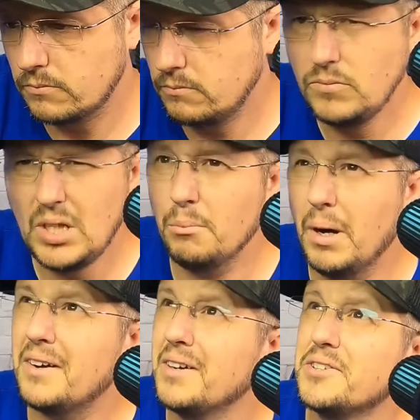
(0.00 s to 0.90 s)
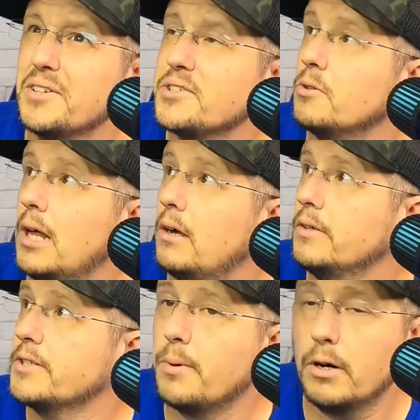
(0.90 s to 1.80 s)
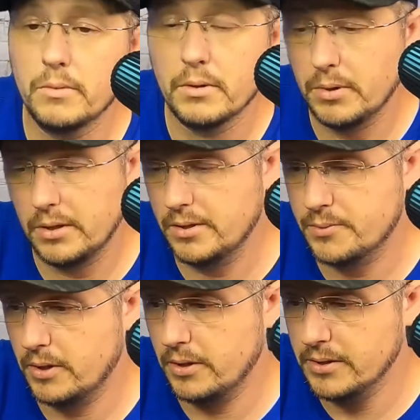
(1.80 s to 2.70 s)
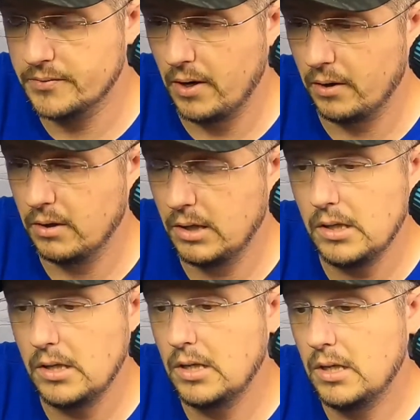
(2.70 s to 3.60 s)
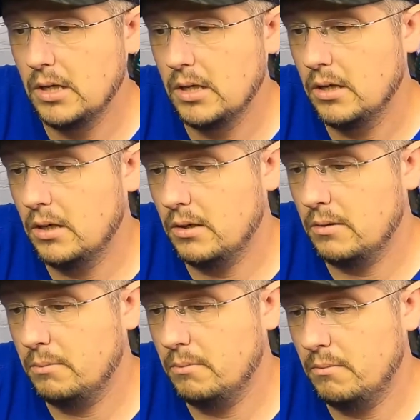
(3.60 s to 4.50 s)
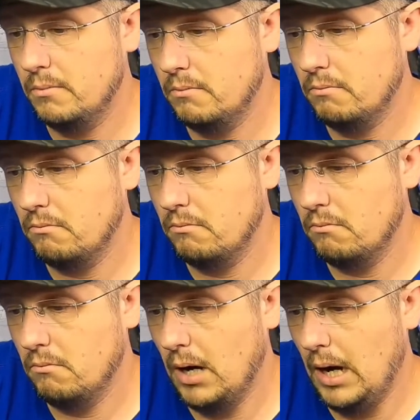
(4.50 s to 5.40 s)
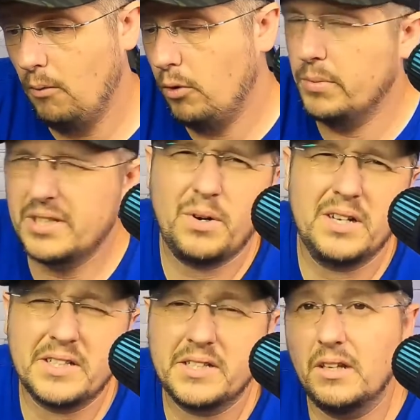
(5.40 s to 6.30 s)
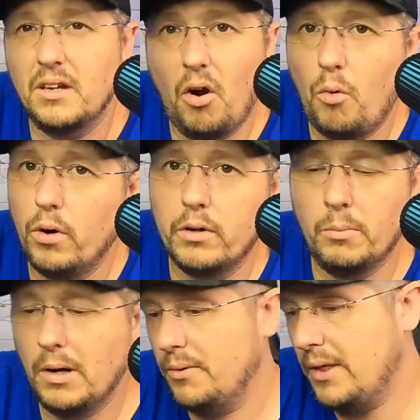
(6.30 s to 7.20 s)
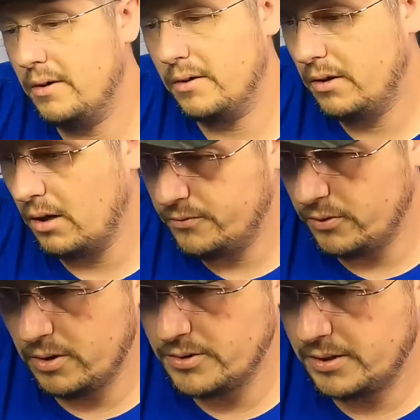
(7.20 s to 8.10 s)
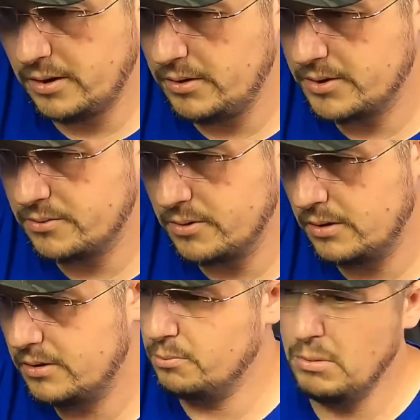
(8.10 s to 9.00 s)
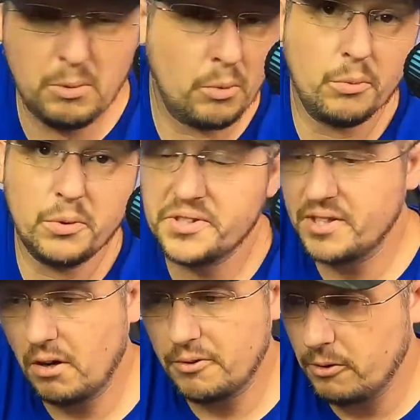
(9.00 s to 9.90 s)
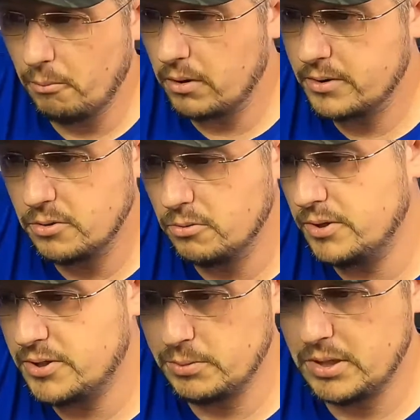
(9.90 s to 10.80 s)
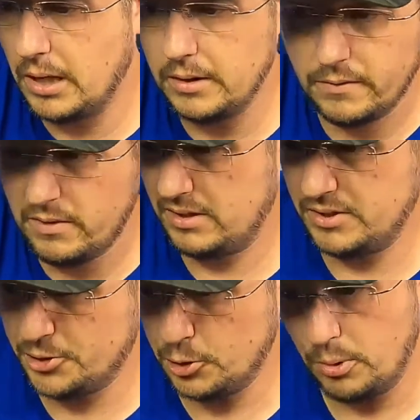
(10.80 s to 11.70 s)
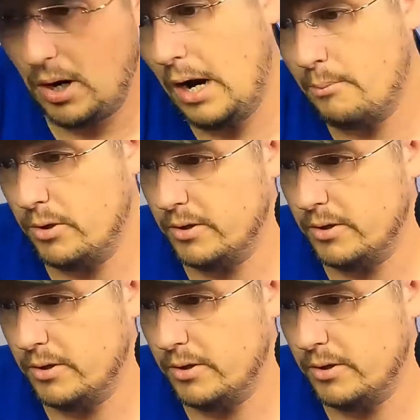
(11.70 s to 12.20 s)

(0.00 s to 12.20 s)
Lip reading: My air conditioning is so loud in this apartment, but it is what it is, fine. I wouldn't be surprised to see an R1 come out without any kind of fully articulating screen. So maybe we will see an R3 Mark II. This will be kind of like the super hybrid.